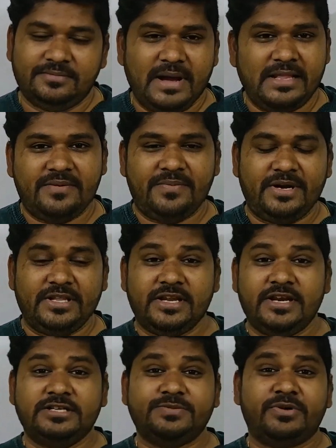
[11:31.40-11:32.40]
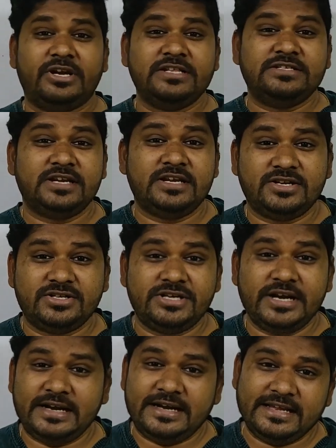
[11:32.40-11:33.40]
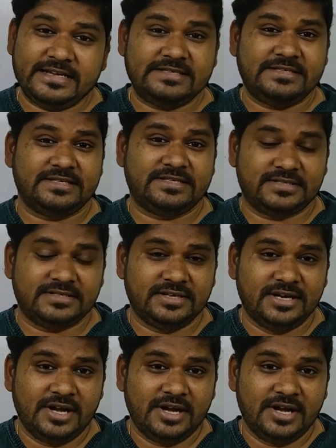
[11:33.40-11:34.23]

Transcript: By the field, then its potential energy decreases.